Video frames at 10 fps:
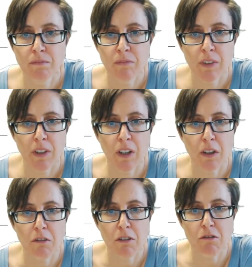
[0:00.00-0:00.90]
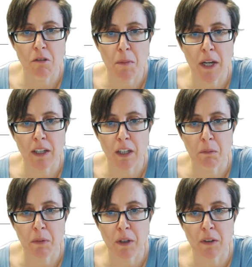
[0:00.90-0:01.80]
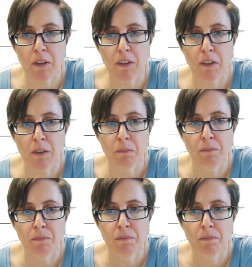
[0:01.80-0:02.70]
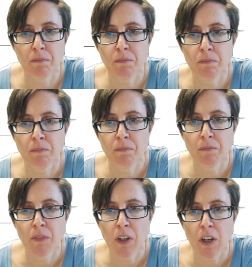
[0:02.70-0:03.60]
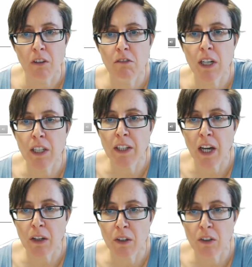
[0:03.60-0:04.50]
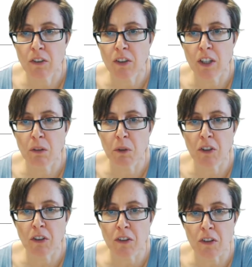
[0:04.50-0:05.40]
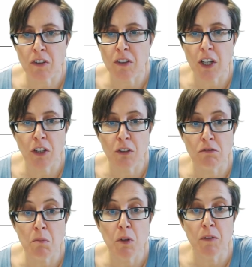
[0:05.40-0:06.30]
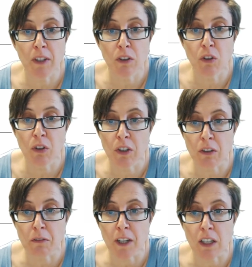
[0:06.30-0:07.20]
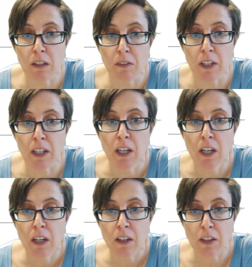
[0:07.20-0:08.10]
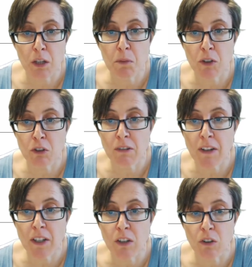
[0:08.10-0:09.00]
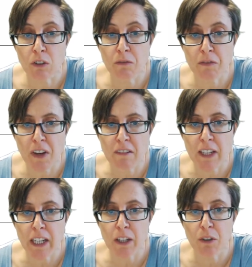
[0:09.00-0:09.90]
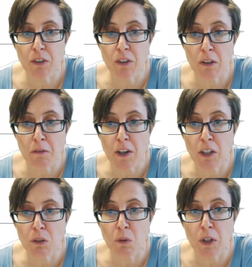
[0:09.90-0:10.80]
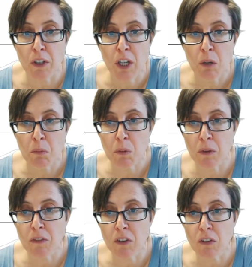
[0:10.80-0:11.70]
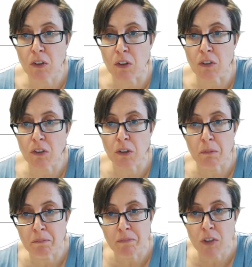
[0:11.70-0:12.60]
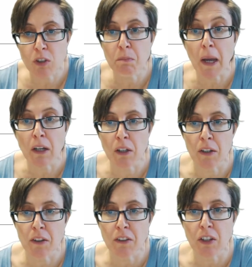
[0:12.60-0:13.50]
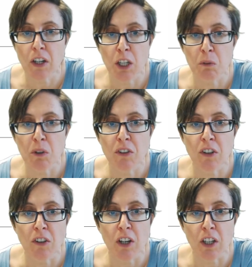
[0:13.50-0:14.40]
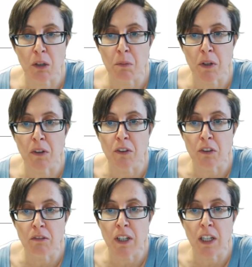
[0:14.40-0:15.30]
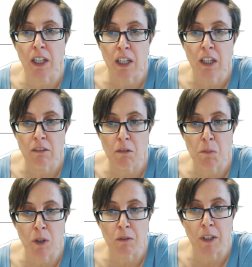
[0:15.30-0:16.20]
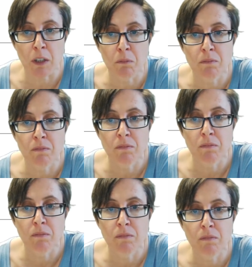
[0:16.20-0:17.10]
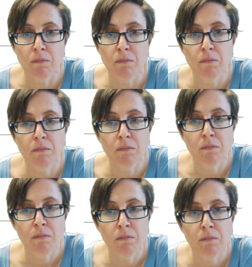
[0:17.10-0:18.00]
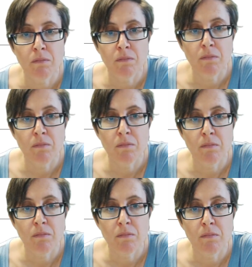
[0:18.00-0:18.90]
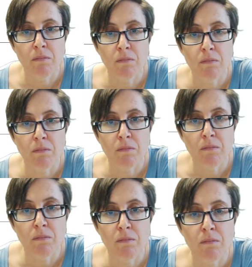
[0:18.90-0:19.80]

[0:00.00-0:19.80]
and go through the remaining components. And really now you can see that we're just at the stage of removing noise effectively. The image already looks very close to the final one, but we've just got some speckle in the sky which these higher components are really removing. And you can see the frequencies now are very high.